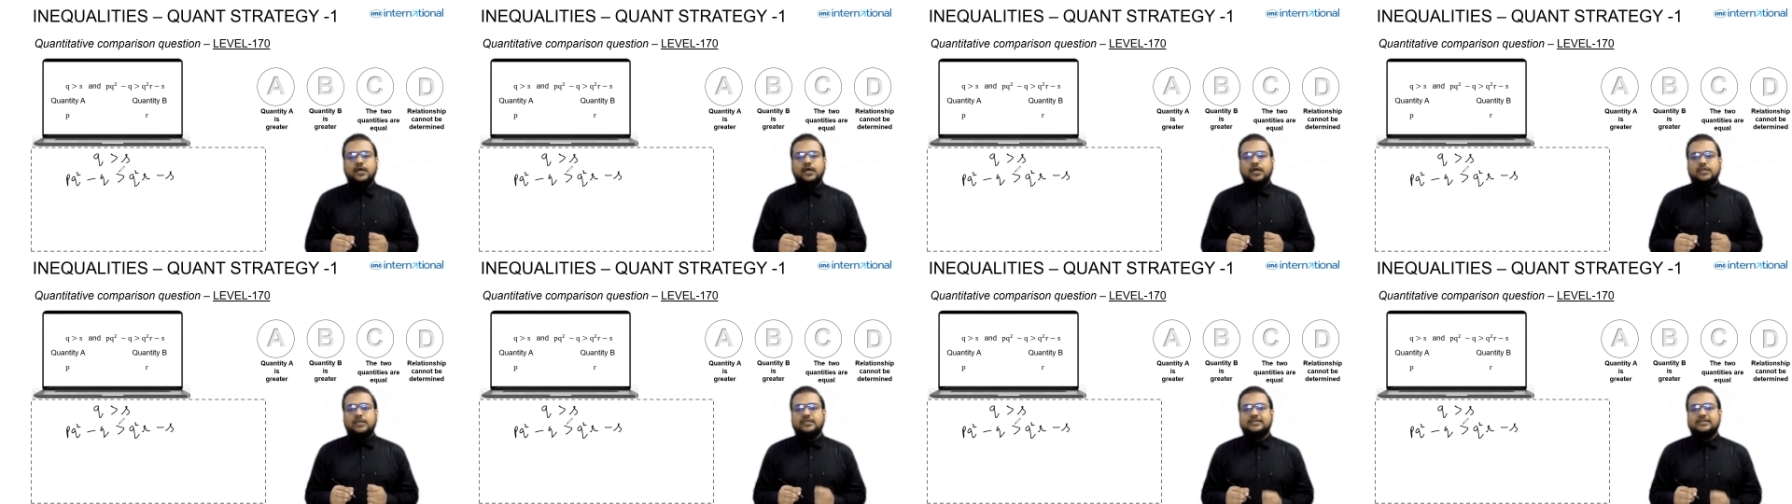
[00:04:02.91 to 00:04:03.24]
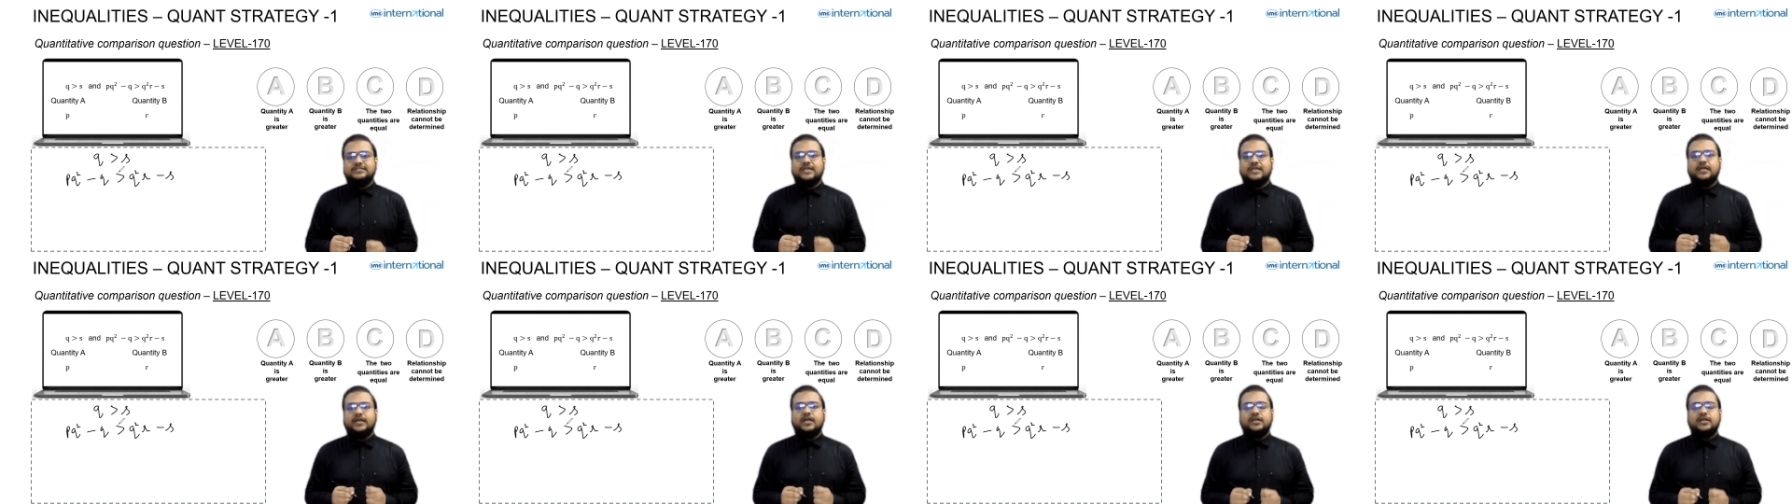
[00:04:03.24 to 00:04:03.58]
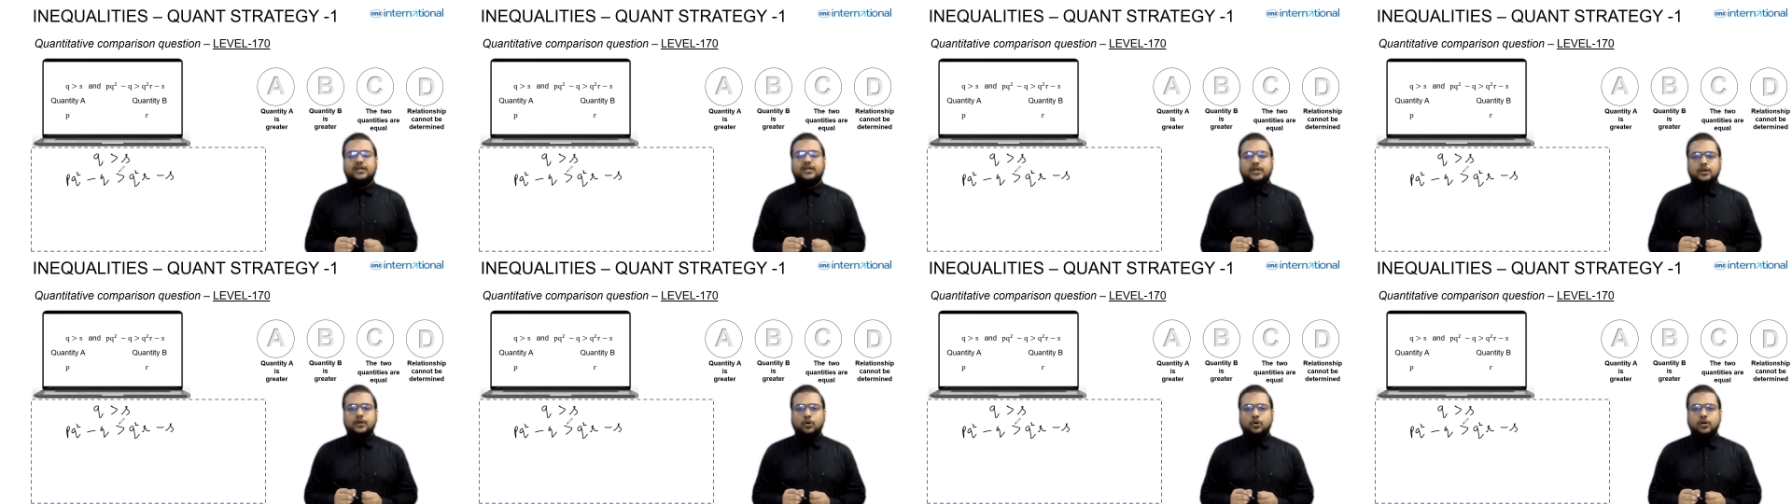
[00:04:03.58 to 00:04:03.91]
in the second
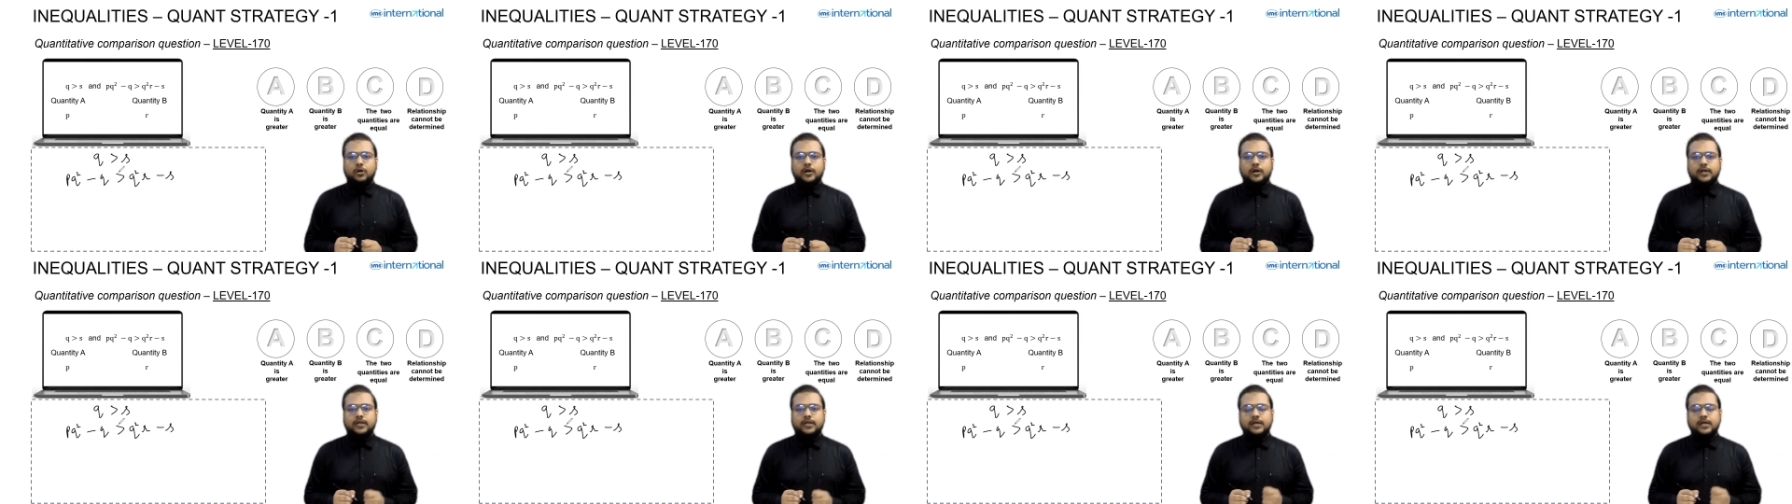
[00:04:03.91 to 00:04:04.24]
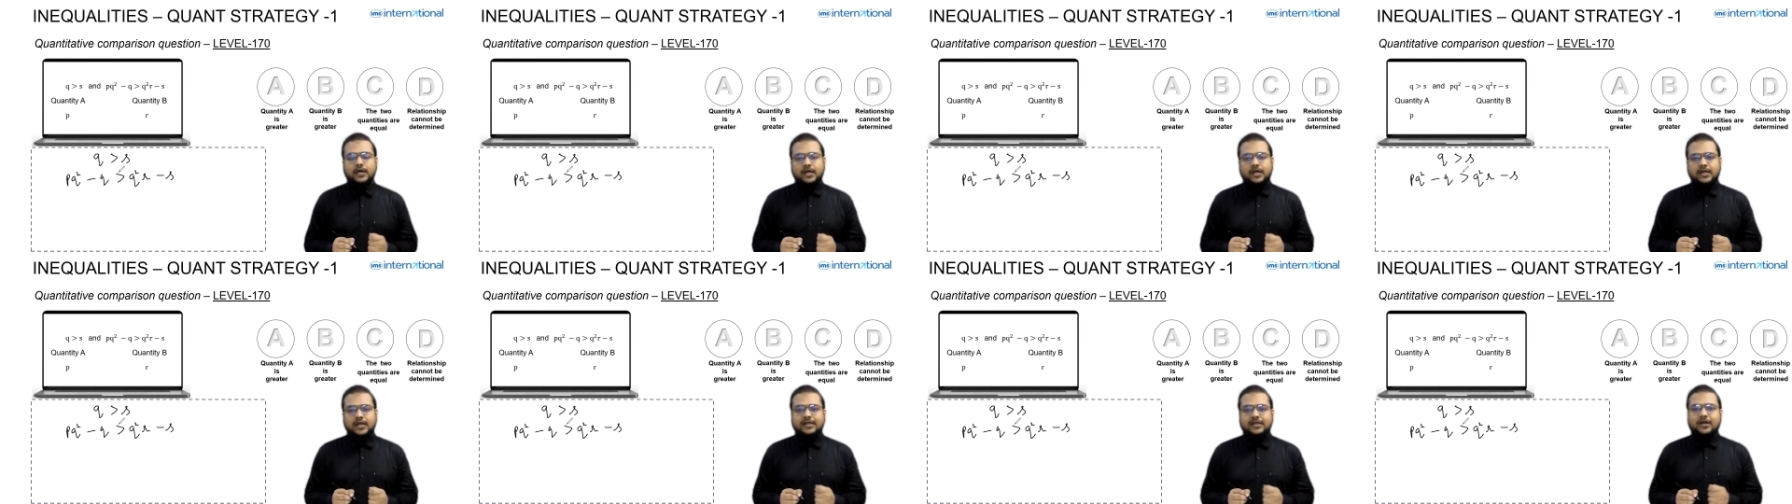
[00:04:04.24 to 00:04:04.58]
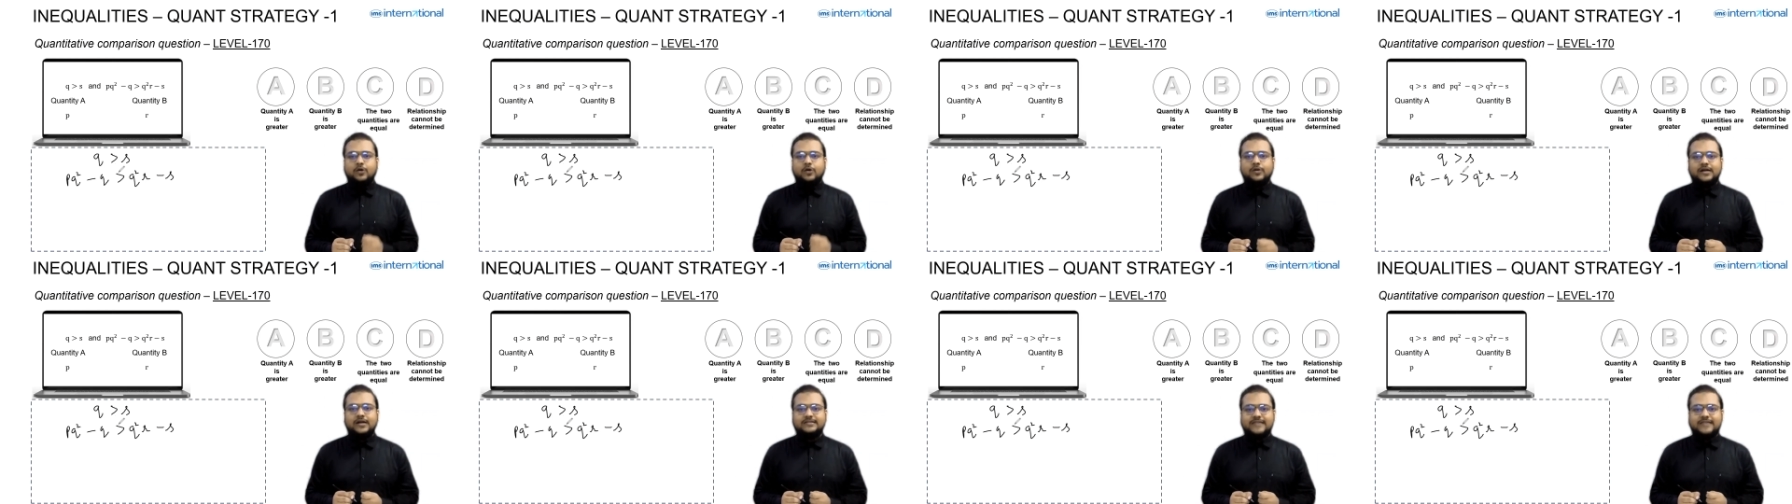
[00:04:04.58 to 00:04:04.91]
inequality.
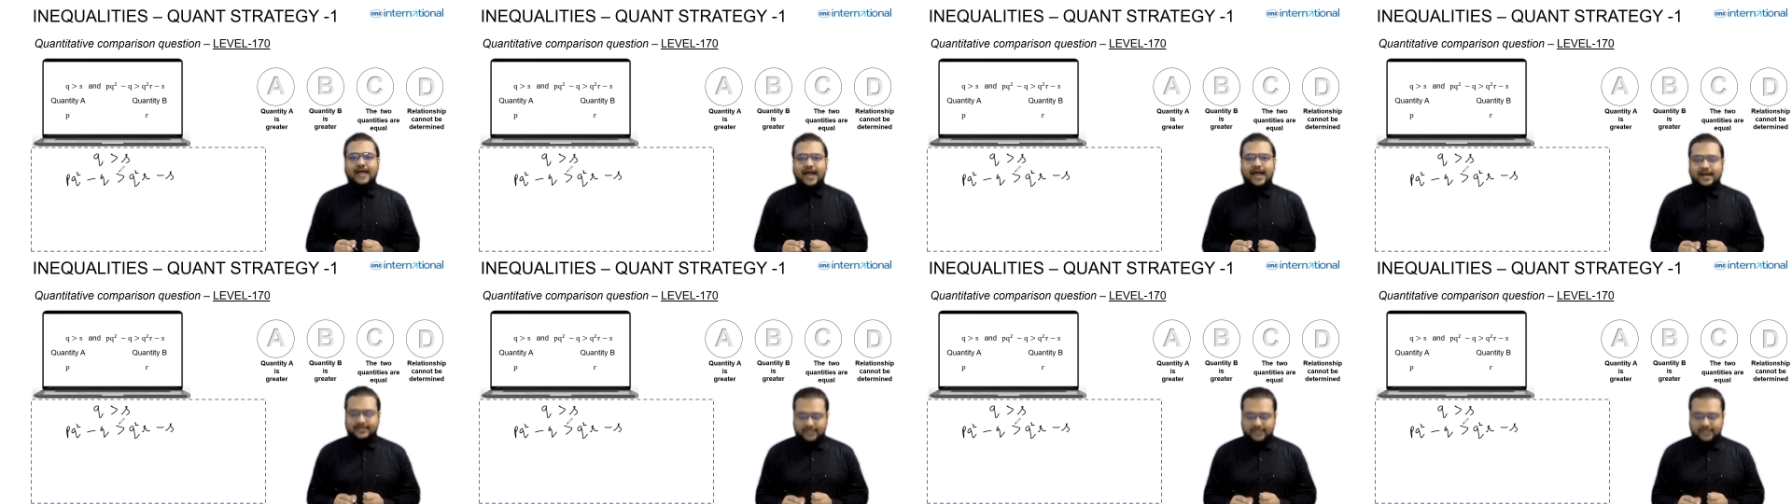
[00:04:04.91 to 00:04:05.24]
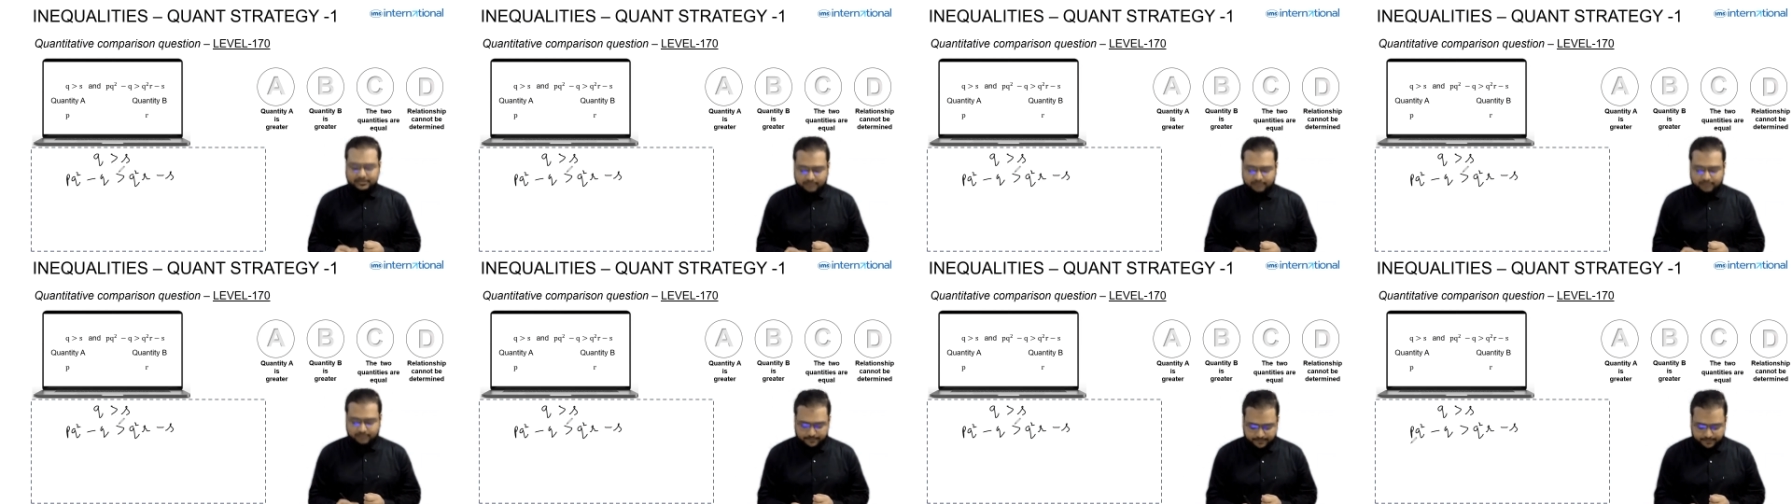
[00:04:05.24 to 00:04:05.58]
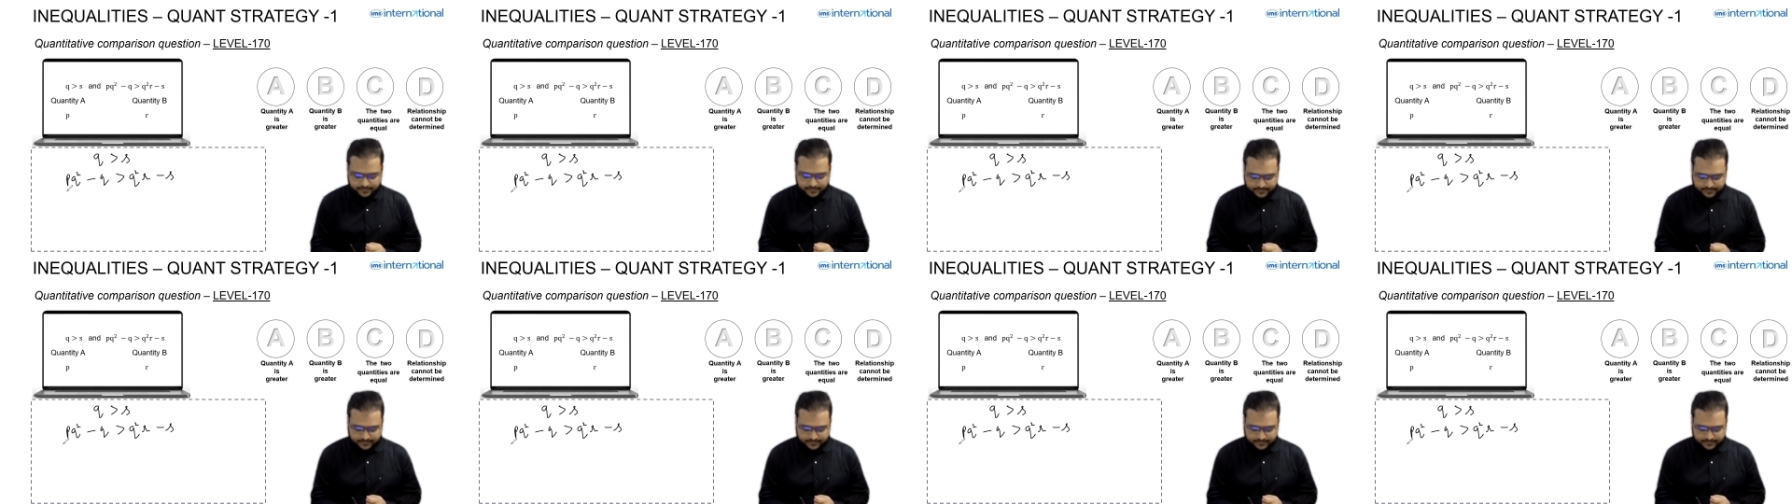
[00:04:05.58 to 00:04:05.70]
Now let's add them up.